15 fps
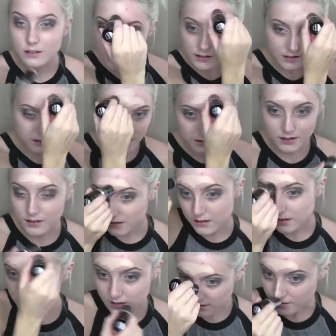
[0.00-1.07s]
like this
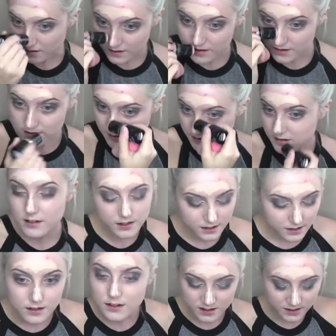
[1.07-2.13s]
technique because it made my
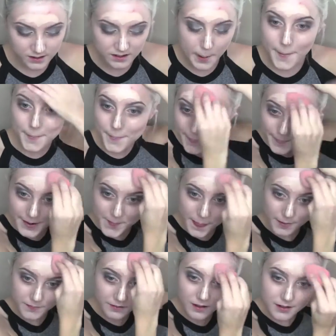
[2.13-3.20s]
skin look really
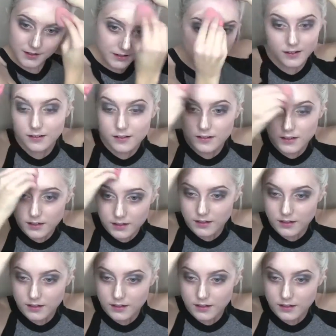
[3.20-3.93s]
dewy, and